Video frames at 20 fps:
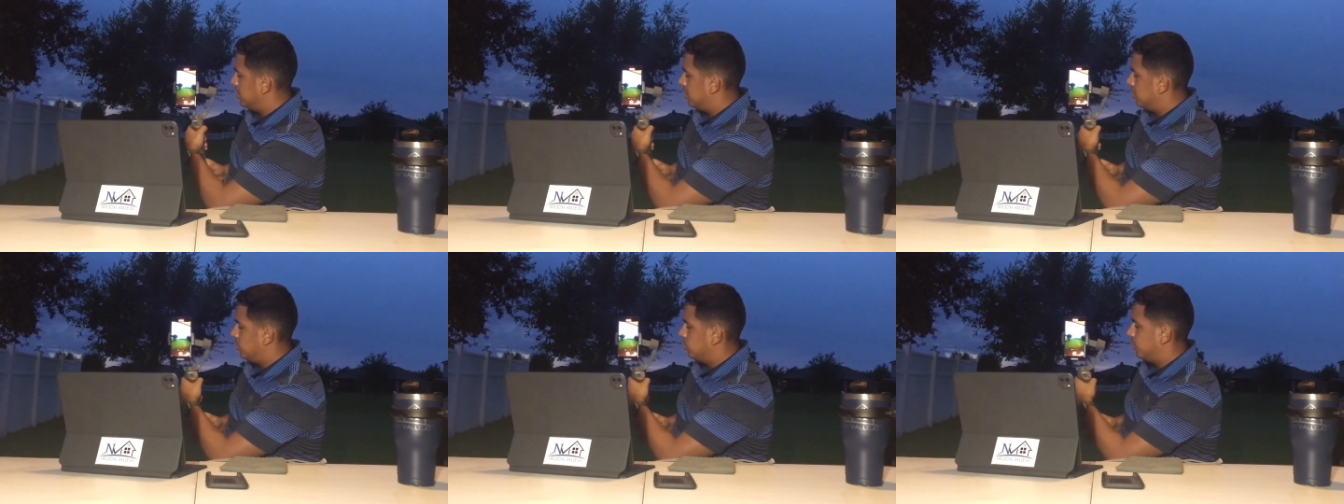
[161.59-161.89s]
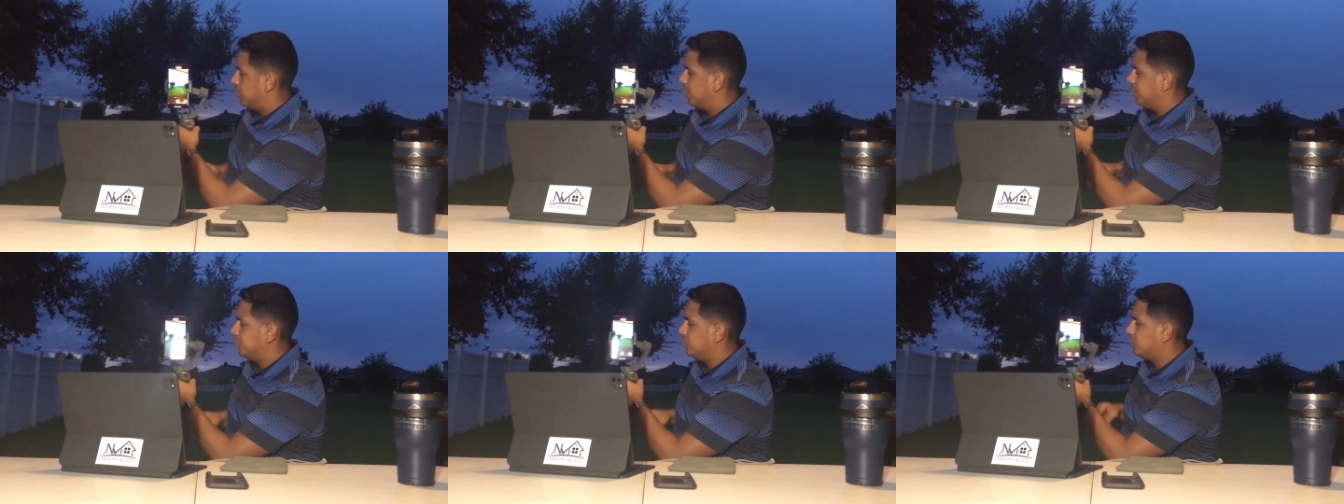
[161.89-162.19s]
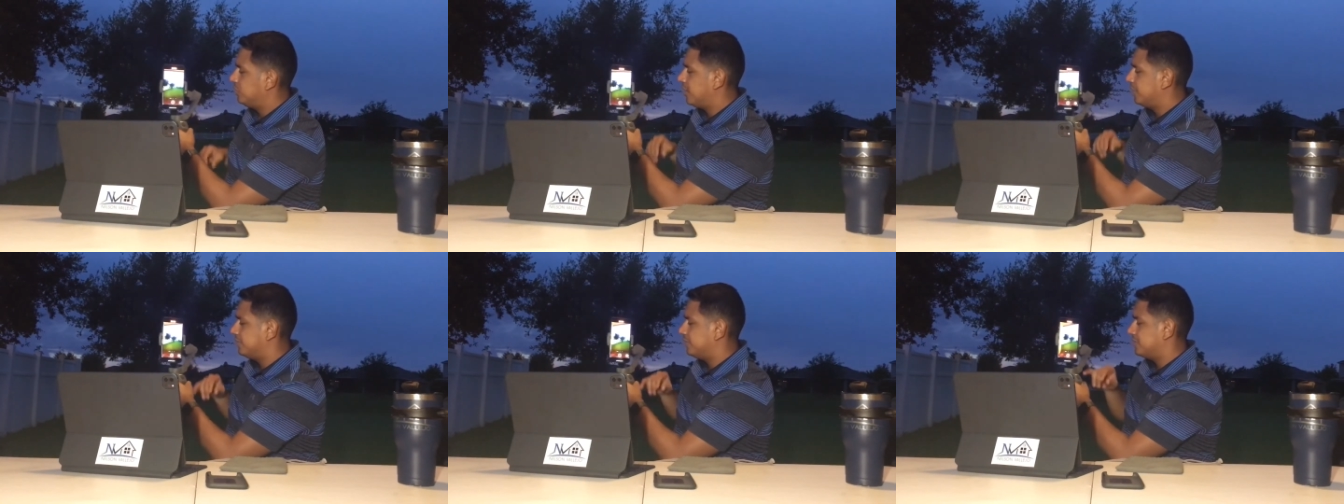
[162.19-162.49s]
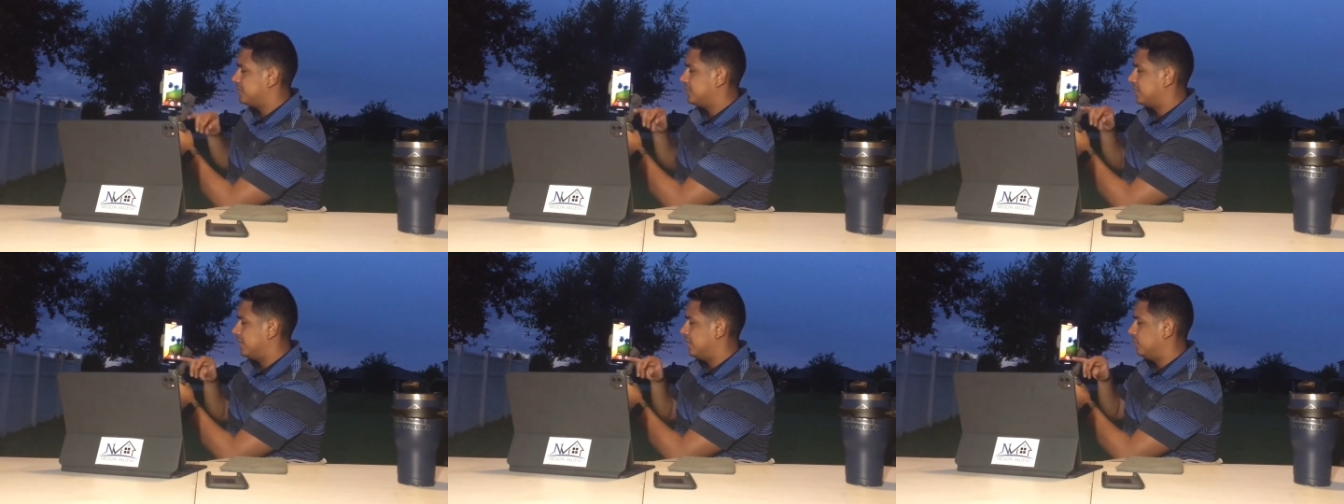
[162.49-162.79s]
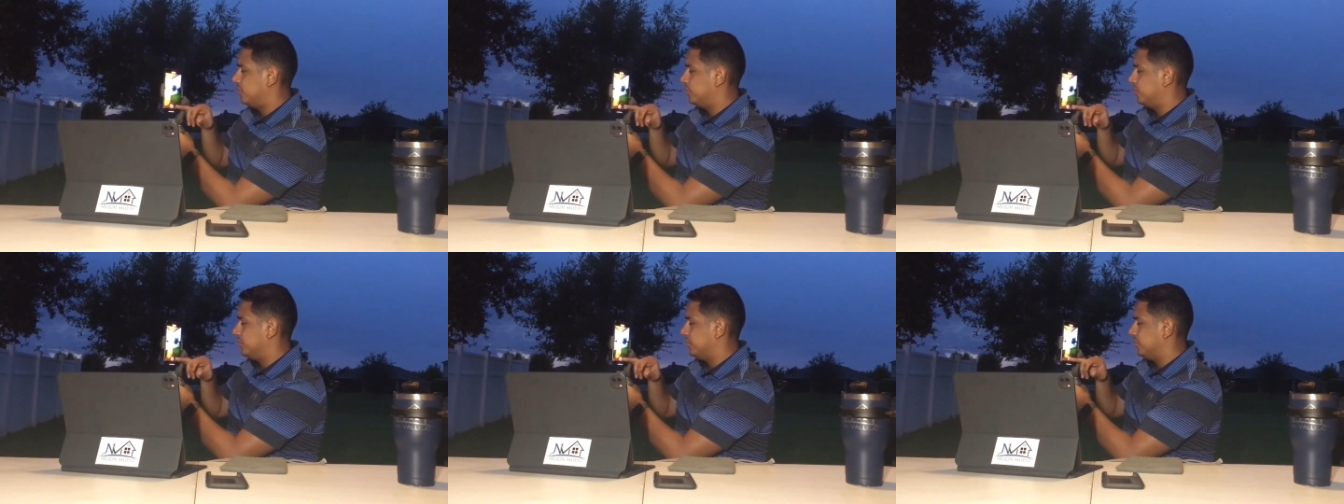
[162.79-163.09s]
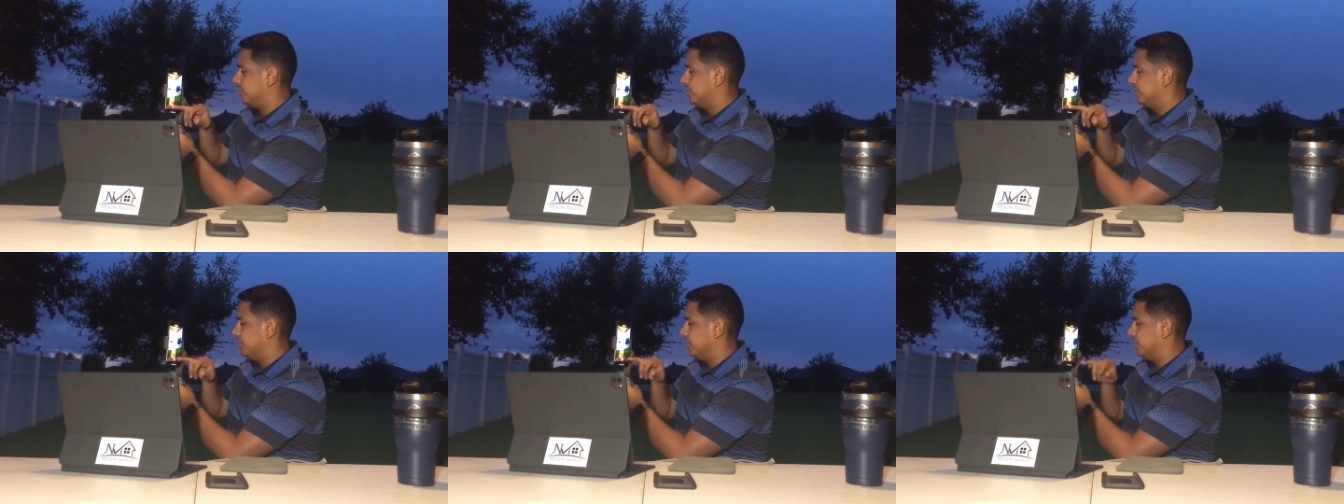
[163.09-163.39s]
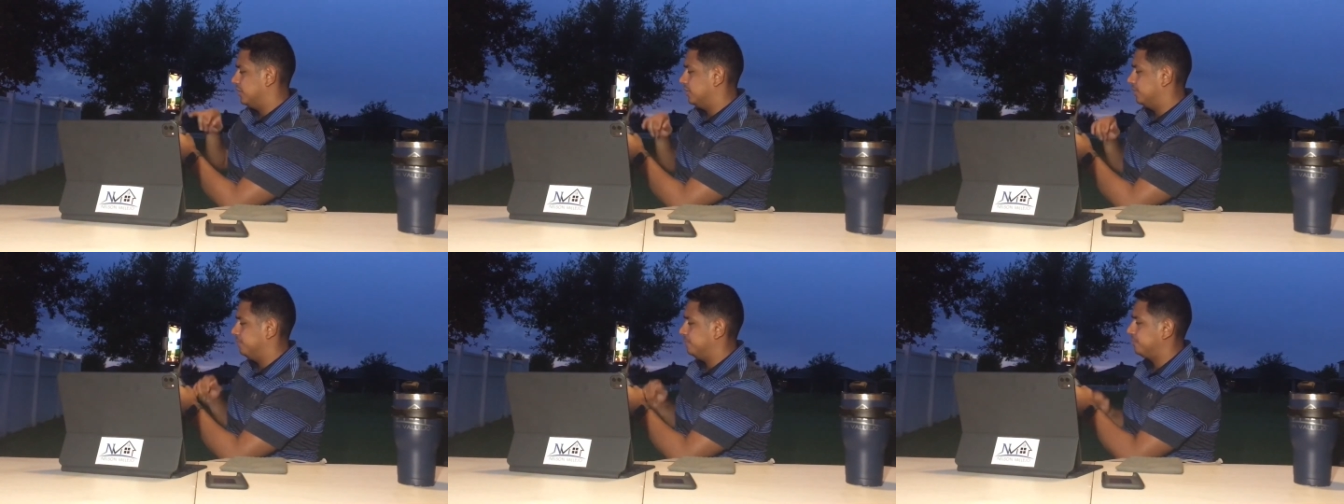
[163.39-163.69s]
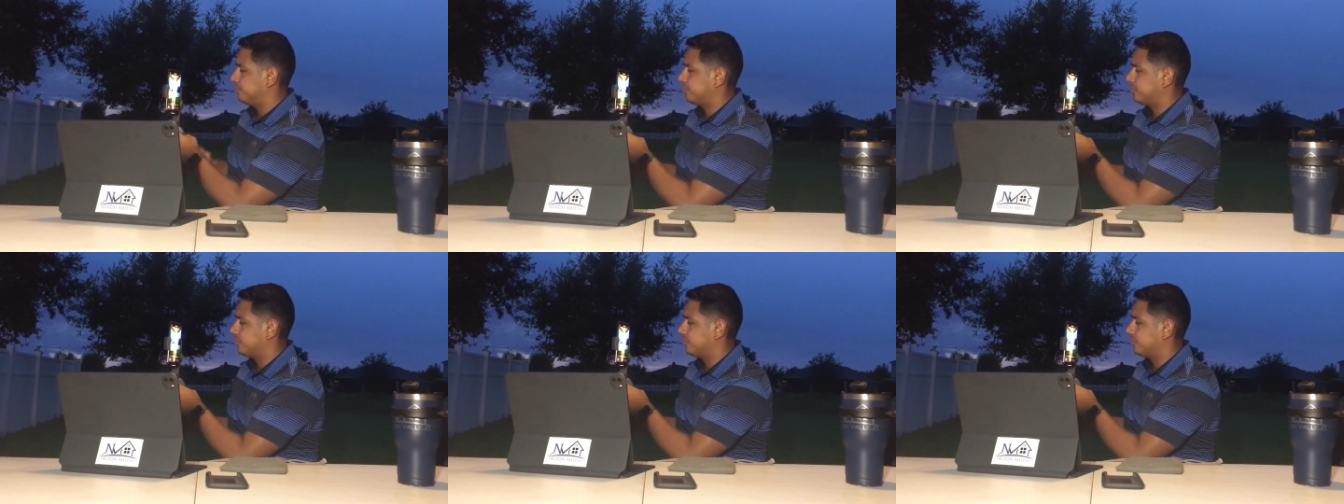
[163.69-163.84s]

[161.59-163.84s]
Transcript: What I do have to say with the um,